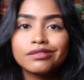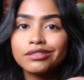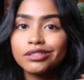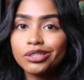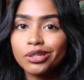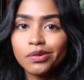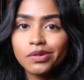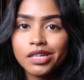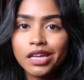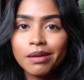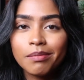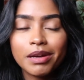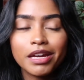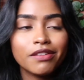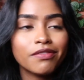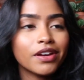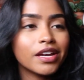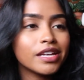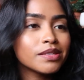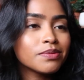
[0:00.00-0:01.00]
don't take my
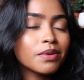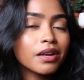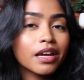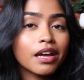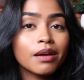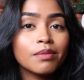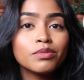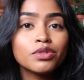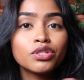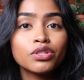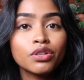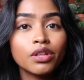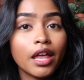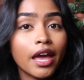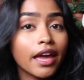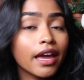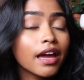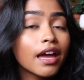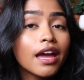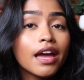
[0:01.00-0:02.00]
advice when it comes to
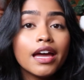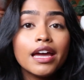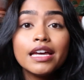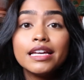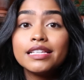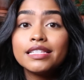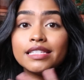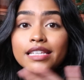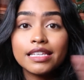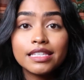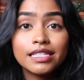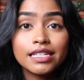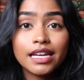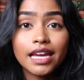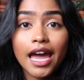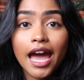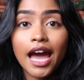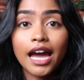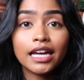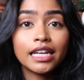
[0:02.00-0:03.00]
like cystic
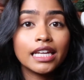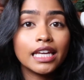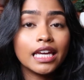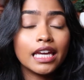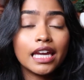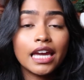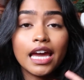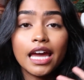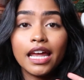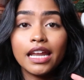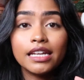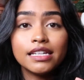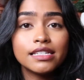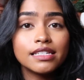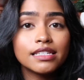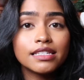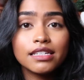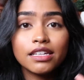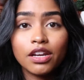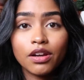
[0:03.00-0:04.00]
acne
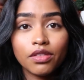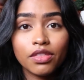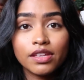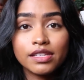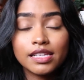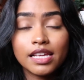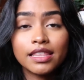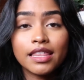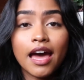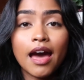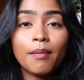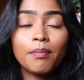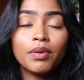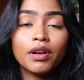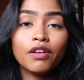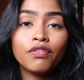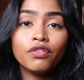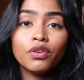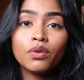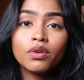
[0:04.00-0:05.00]
and, you know, things like that.
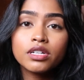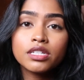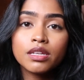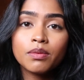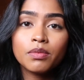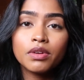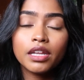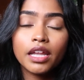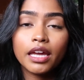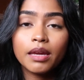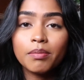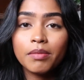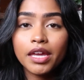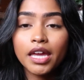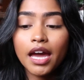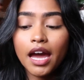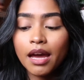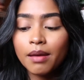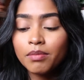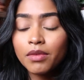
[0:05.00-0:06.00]
But if you are someone like
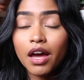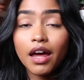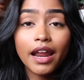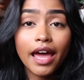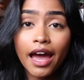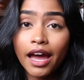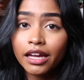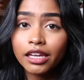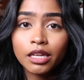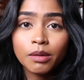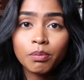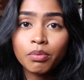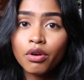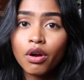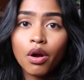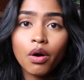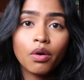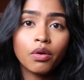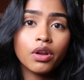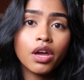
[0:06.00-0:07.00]
me, I'm not acne
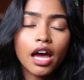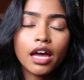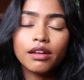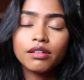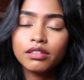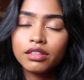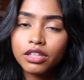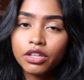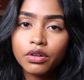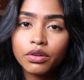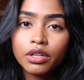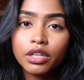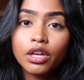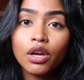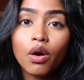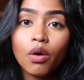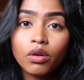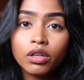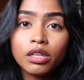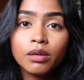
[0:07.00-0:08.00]
prone. I
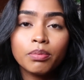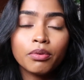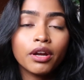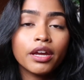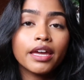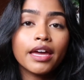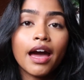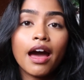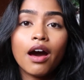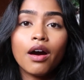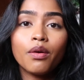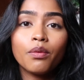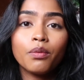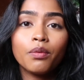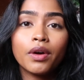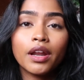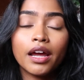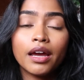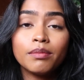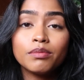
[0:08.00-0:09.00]
literally only break out
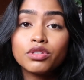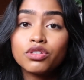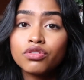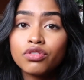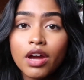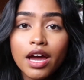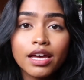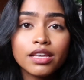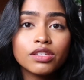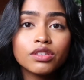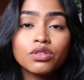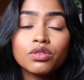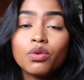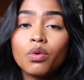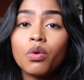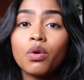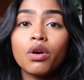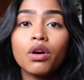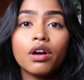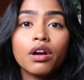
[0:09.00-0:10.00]
when I'm stressed
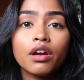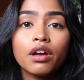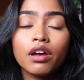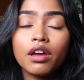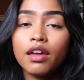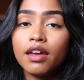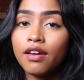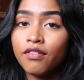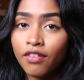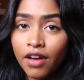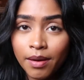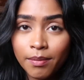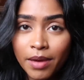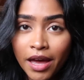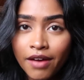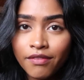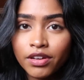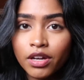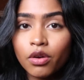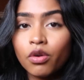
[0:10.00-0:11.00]
or if I'm
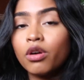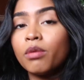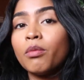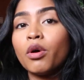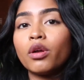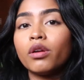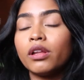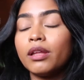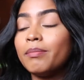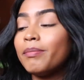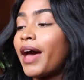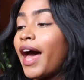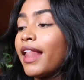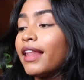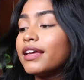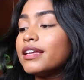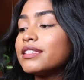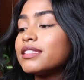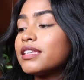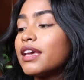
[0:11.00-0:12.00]
having a hormonal
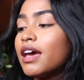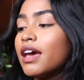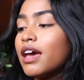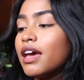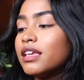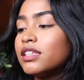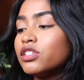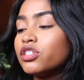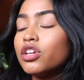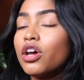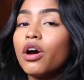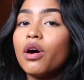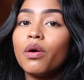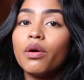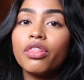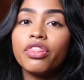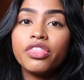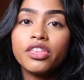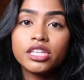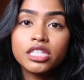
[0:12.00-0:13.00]
imbalance.
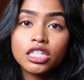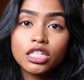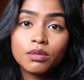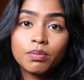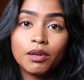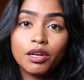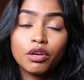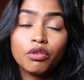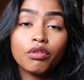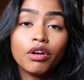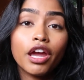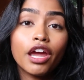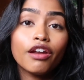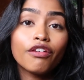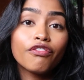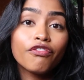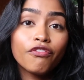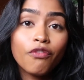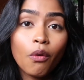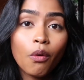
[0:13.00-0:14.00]
So this has been
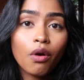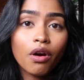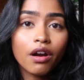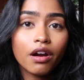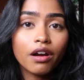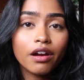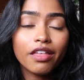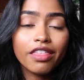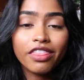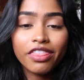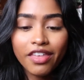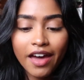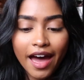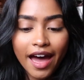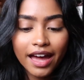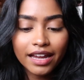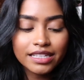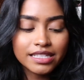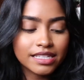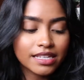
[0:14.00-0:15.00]
great for
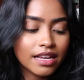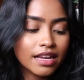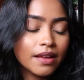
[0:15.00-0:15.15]
that.